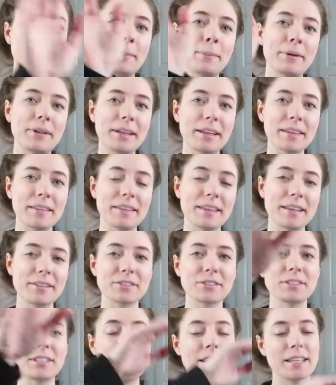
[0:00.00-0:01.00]
putting
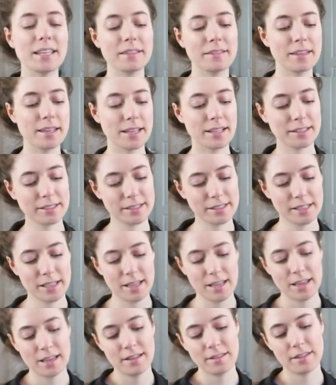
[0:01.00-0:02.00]
things or taking things,
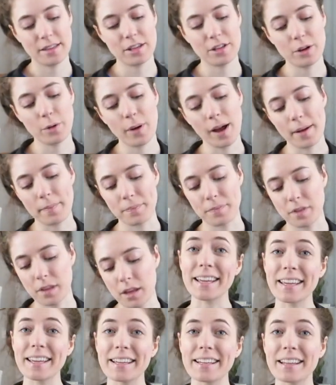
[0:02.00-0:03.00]
then you know what.
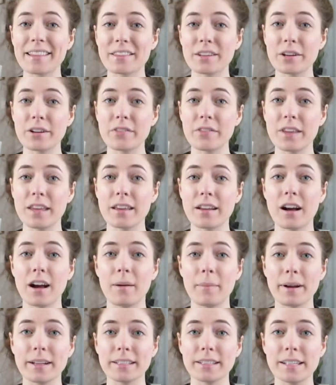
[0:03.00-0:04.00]
Second and third thing
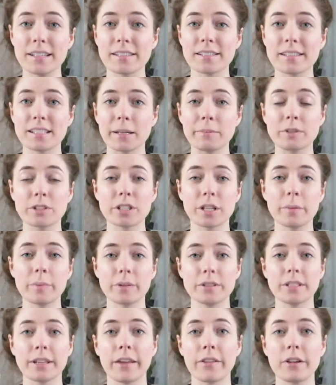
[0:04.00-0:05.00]
on my list I'm just going to
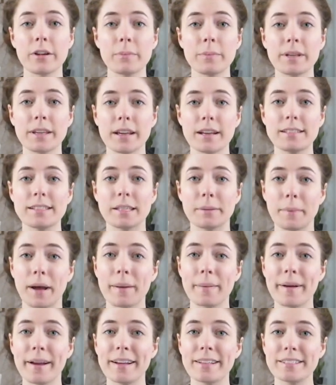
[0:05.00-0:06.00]
put together because in my
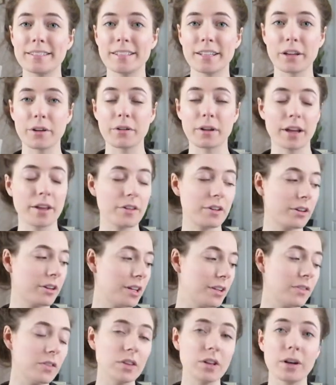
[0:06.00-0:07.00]
mind they go together
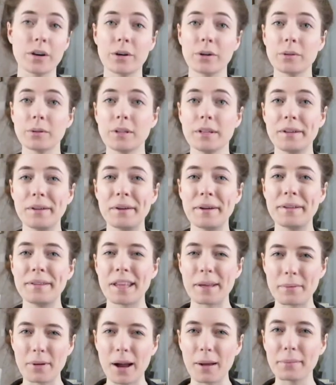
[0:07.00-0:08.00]
even though
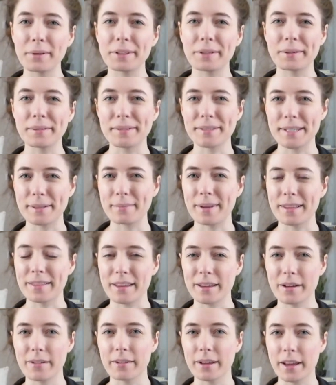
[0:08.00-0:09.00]
they probably don't seem like
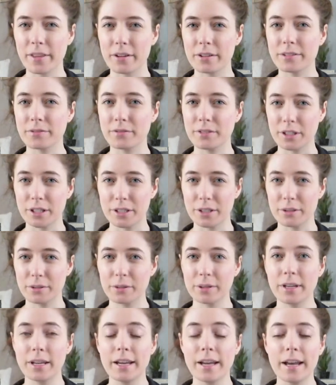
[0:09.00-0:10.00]
they go together for
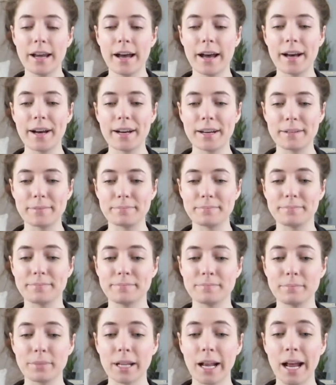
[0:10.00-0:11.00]
you. Um,
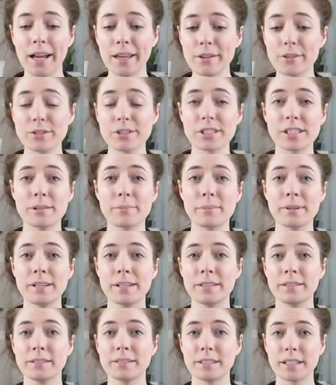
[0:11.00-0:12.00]
but I use them
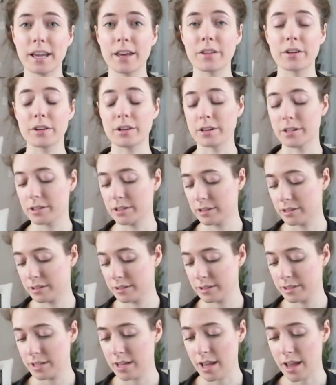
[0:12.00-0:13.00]
together
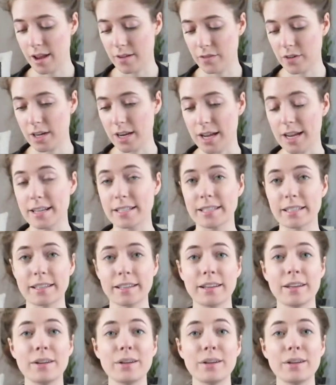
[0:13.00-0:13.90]
every night.